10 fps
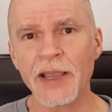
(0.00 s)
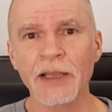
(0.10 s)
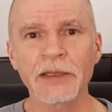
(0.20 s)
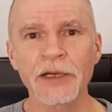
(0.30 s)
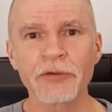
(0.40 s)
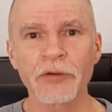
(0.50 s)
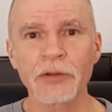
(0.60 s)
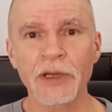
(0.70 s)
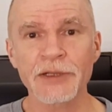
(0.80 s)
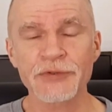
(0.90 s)
LED grow
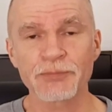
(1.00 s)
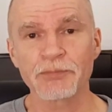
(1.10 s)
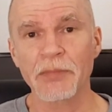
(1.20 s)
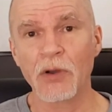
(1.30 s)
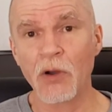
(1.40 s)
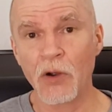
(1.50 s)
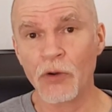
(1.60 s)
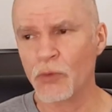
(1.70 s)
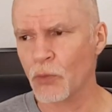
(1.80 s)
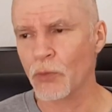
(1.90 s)
lights
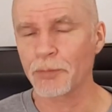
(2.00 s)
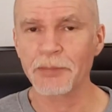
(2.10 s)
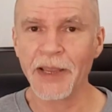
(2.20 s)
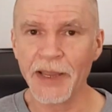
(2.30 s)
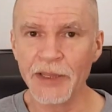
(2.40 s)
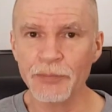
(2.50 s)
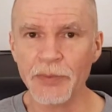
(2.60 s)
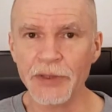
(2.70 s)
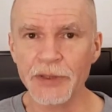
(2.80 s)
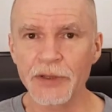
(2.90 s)
are, or can
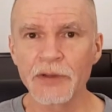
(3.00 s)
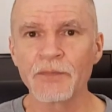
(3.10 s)
be,